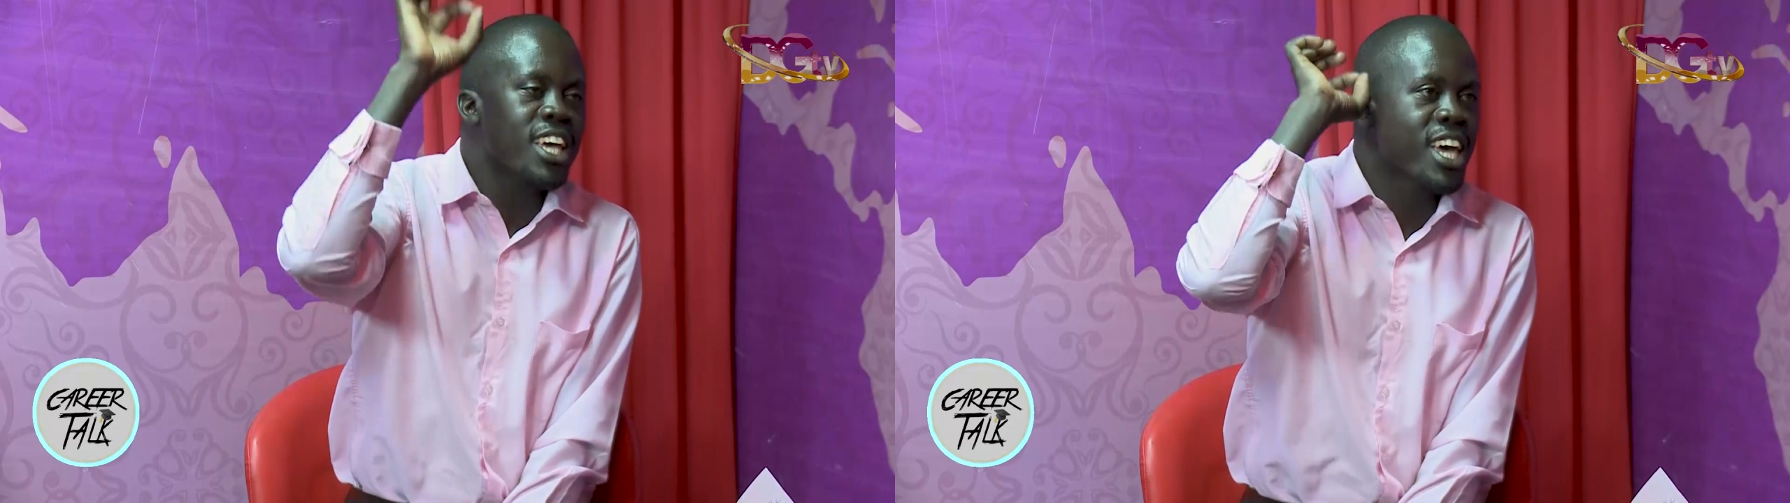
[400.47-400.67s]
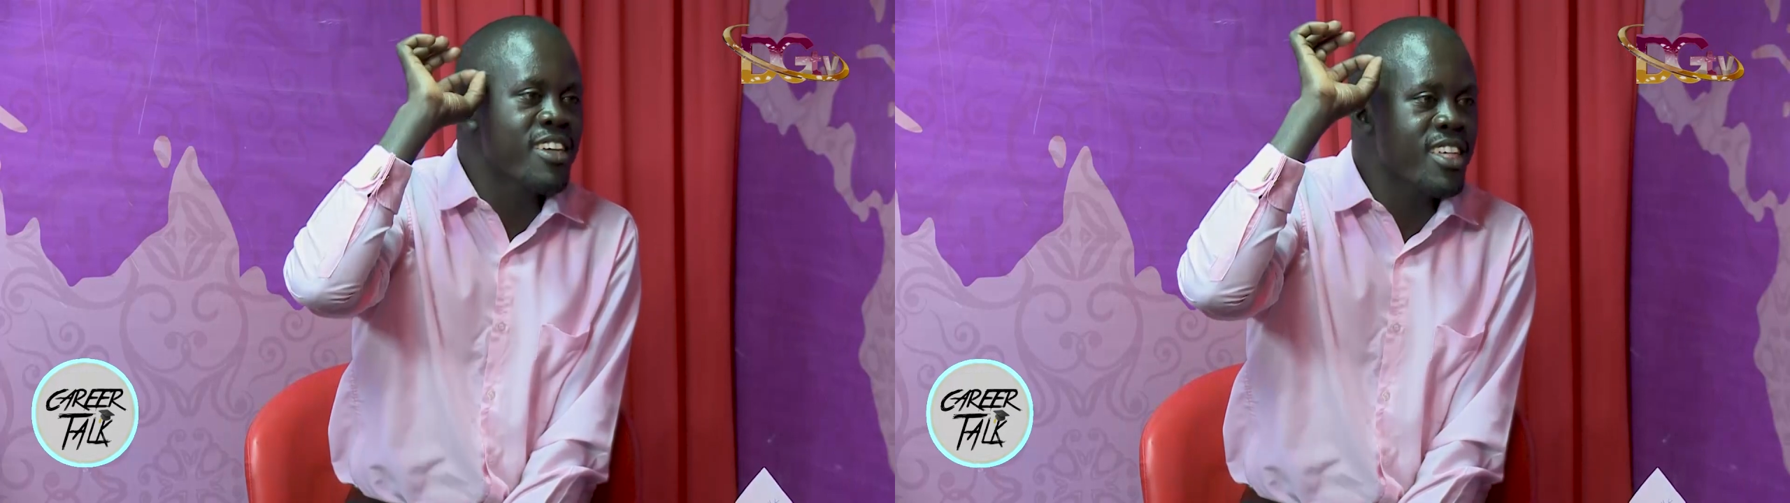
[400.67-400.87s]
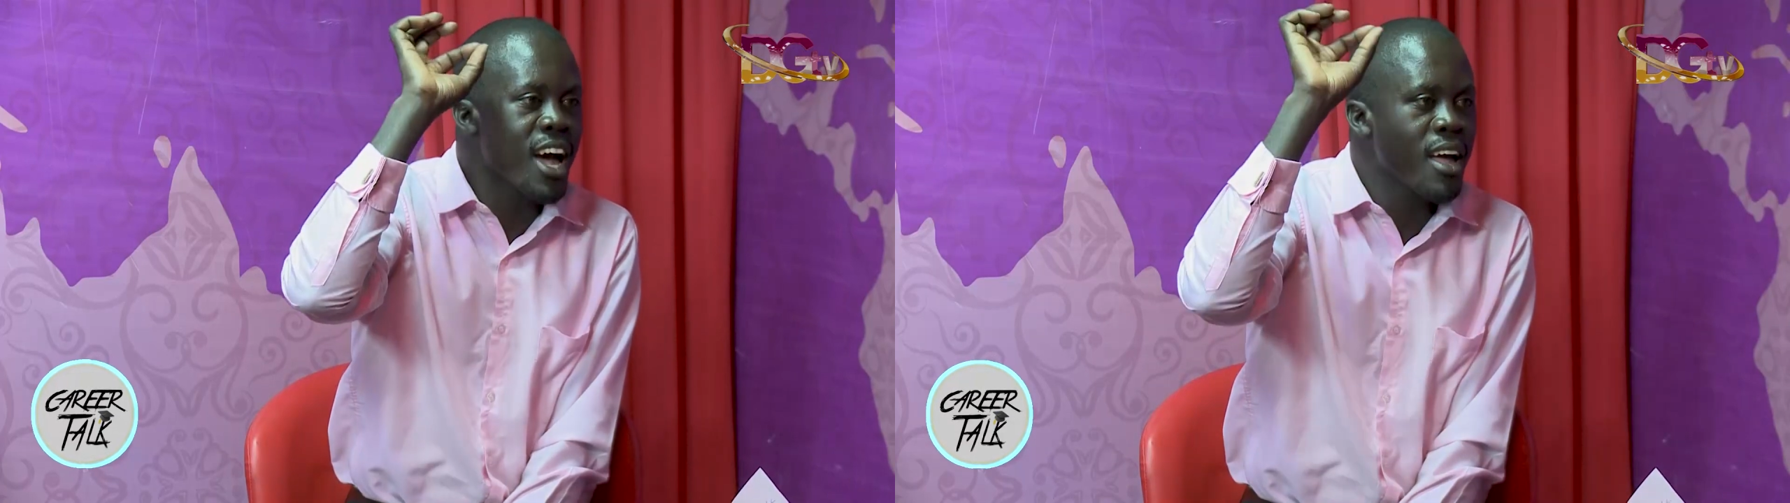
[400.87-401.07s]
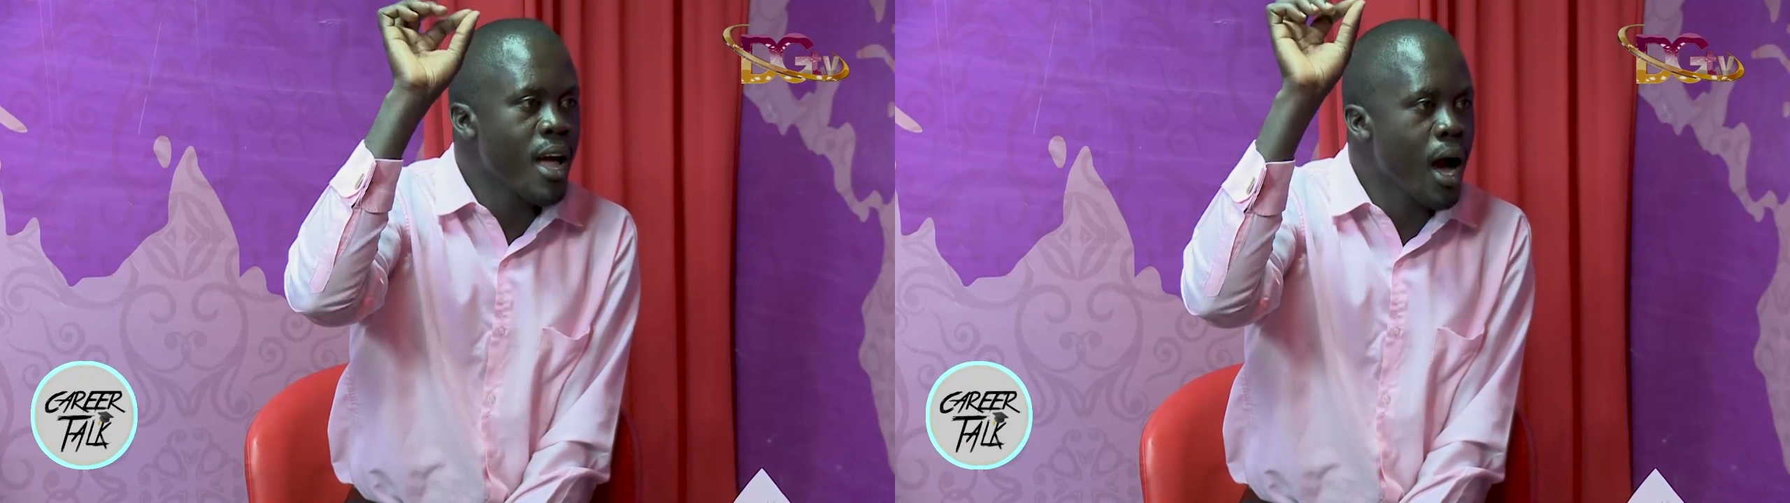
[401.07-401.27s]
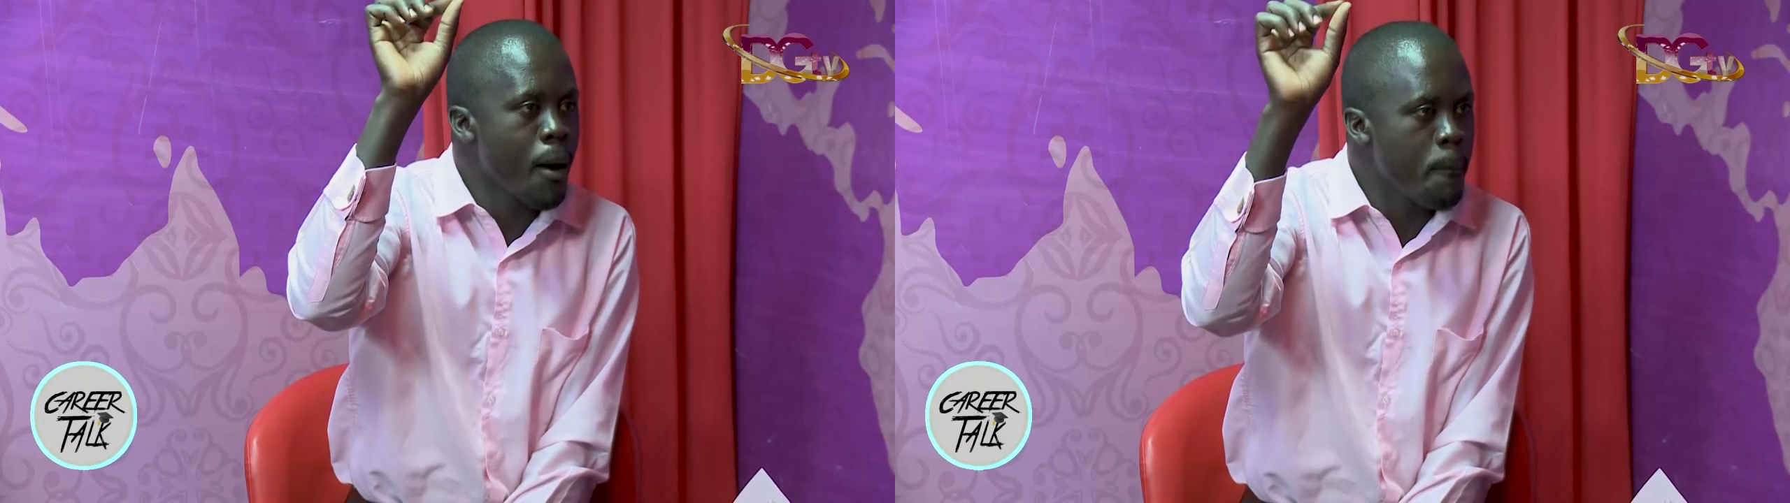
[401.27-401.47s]
either
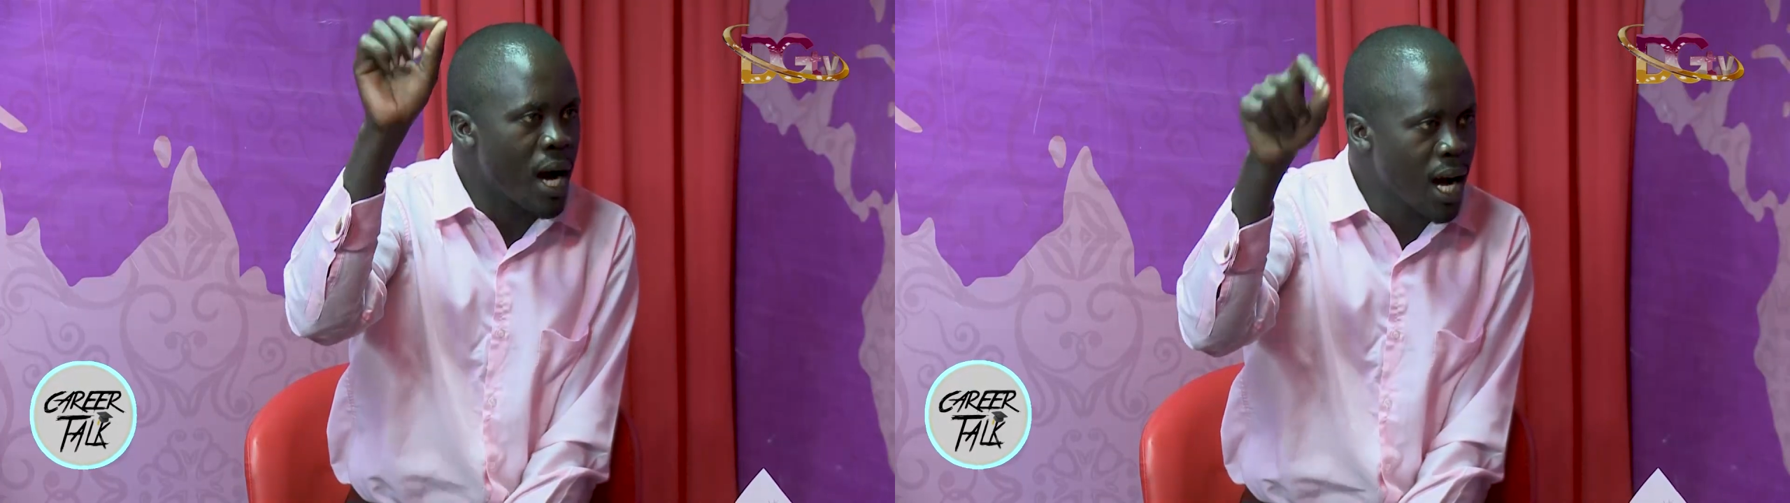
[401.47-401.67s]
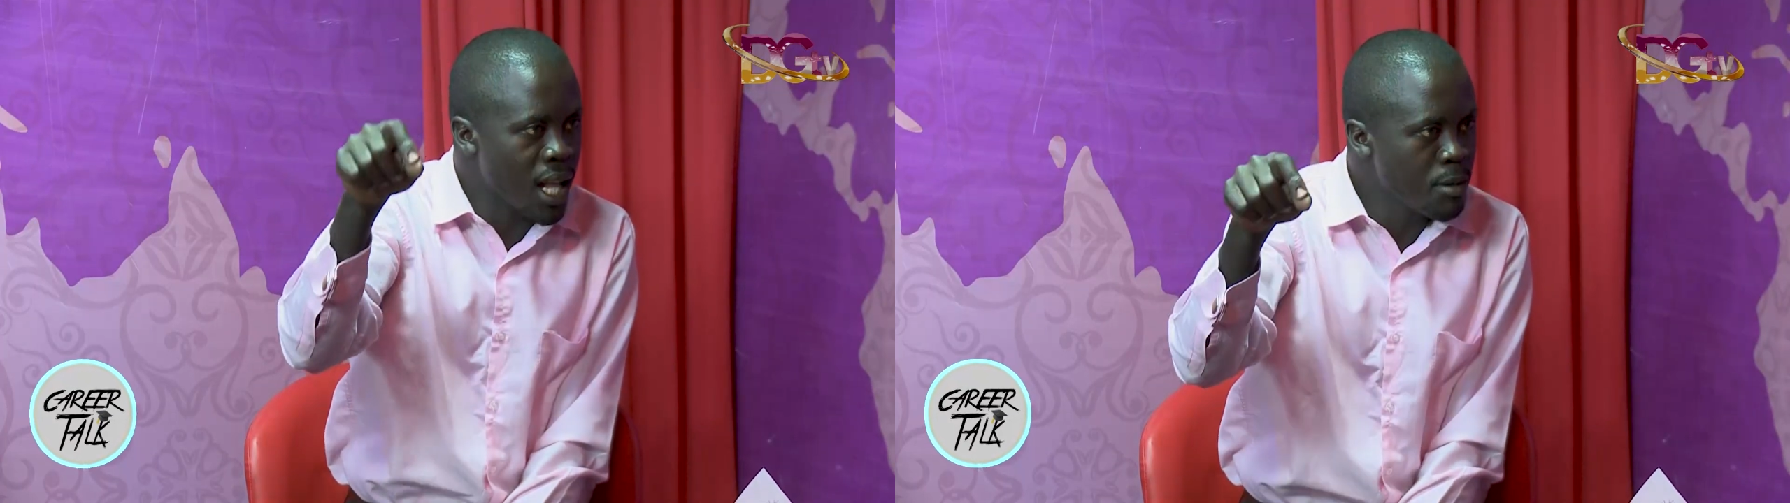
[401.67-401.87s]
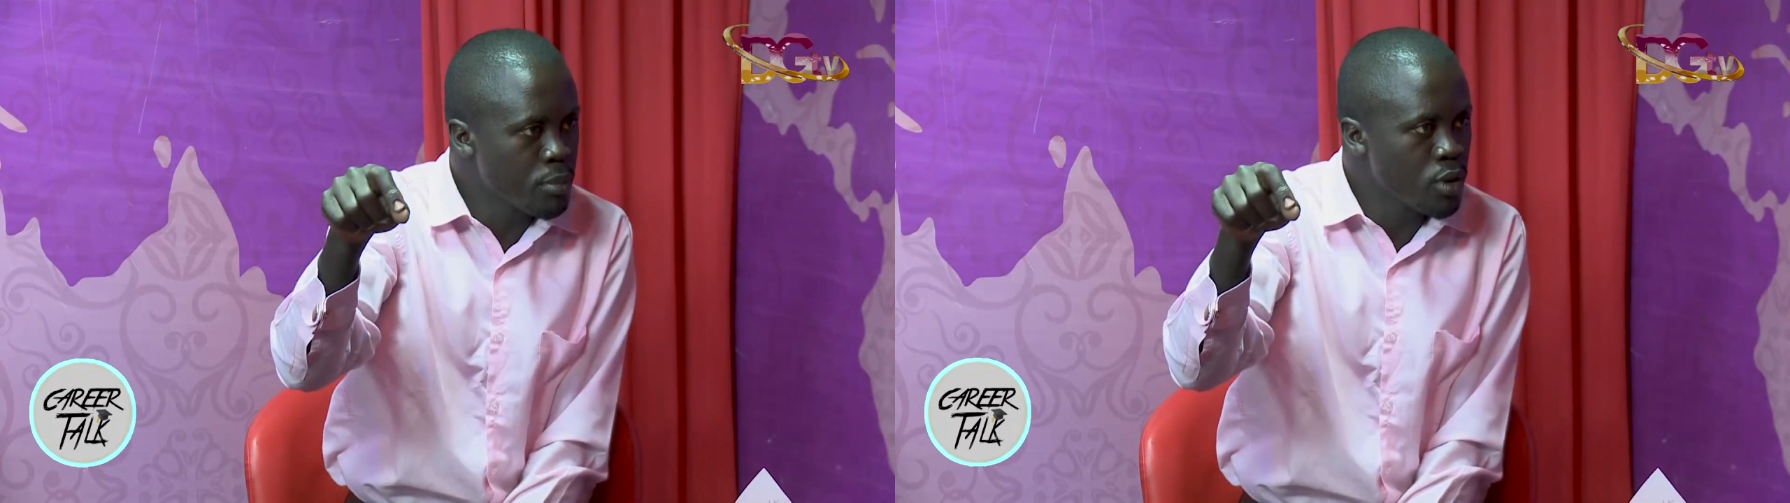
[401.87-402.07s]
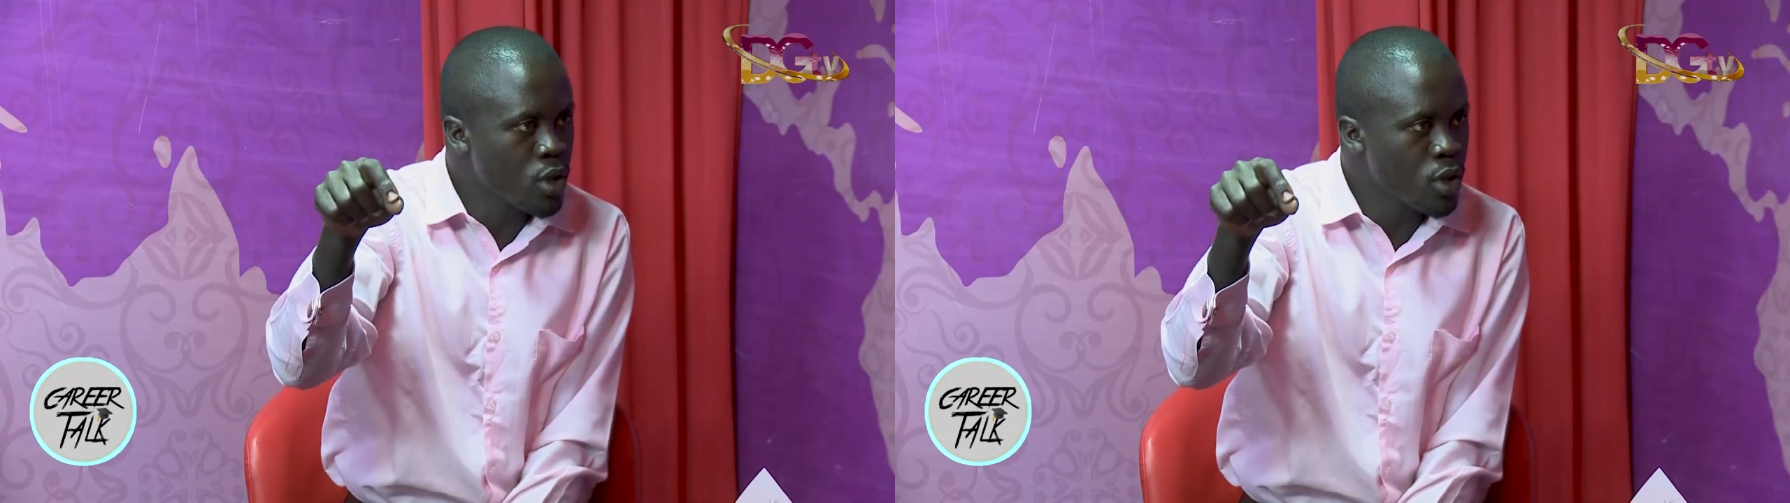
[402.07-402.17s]
a bulb